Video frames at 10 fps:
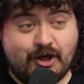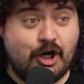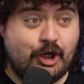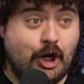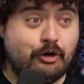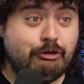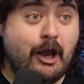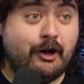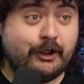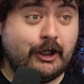Gotta go
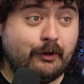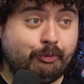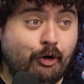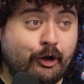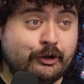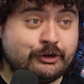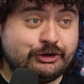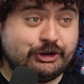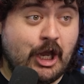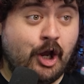down and get a pint and a
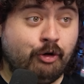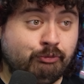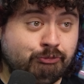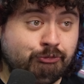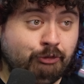scone.